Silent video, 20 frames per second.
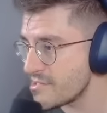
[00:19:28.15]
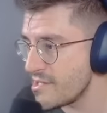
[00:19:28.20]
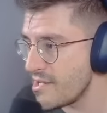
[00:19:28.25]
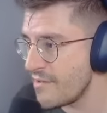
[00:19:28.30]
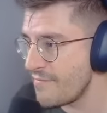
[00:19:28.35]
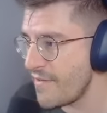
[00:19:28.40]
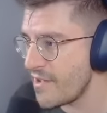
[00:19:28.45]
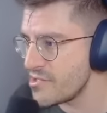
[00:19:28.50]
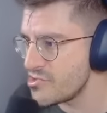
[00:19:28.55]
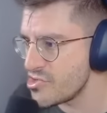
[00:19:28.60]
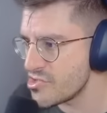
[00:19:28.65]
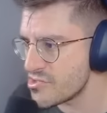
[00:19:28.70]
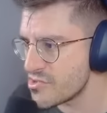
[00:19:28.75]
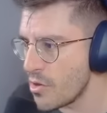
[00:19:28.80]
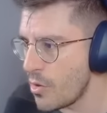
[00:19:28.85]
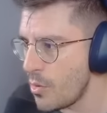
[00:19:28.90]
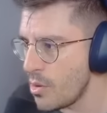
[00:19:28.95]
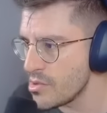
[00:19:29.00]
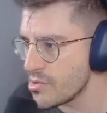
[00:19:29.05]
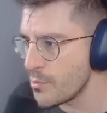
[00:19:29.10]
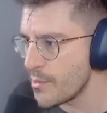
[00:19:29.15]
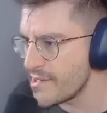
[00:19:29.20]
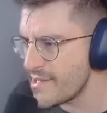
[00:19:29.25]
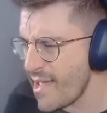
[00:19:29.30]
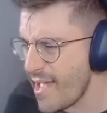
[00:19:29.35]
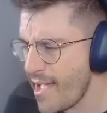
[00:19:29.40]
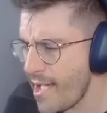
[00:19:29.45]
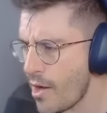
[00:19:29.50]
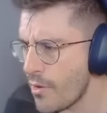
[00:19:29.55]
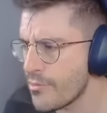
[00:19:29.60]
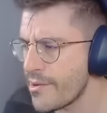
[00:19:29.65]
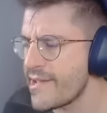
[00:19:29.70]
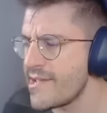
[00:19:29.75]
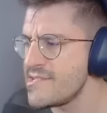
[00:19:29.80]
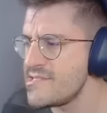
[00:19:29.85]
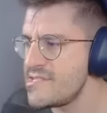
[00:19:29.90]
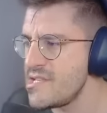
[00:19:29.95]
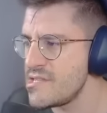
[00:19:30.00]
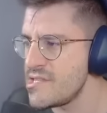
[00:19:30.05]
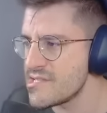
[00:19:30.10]
And if I just go all the way down, I
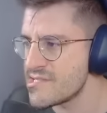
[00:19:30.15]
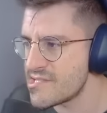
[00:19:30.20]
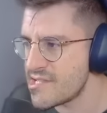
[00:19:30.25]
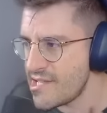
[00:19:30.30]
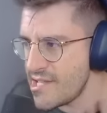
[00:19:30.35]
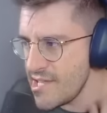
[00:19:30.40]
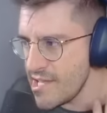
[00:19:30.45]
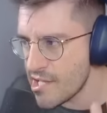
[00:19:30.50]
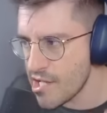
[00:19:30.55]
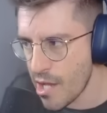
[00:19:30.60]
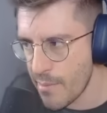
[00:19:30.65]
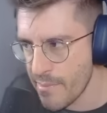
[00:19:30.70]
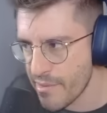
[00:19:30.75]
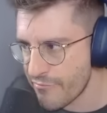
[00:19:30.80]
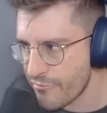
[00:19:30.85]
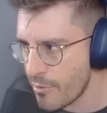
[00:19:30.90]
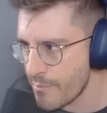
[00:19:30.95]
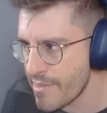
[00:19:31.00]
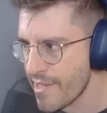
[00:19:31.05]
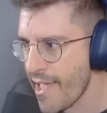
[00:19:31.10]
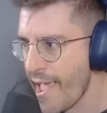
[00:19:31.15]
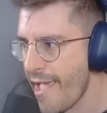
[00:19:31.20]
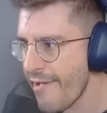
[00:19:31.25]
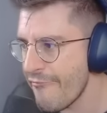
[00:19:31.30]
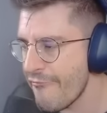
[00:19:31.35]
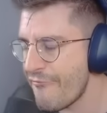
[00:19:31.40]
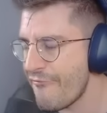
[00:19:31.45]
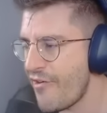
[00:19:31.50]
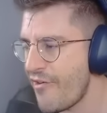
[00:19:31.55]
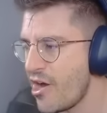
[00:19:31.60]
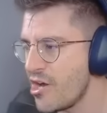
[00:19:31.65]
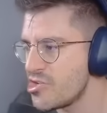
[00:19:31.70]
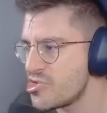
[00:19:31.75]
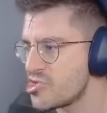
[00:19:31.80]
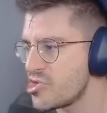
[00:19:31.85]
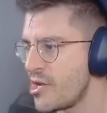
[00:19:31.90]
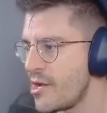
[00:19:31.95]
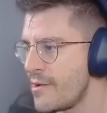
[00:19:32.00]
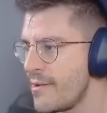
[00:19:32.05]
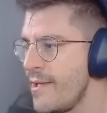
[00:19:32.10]
can see this key coming from the env
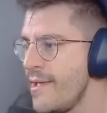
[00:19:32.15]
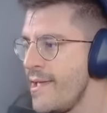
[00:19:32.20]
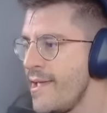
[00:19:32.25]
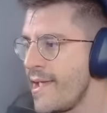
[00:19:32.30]
function.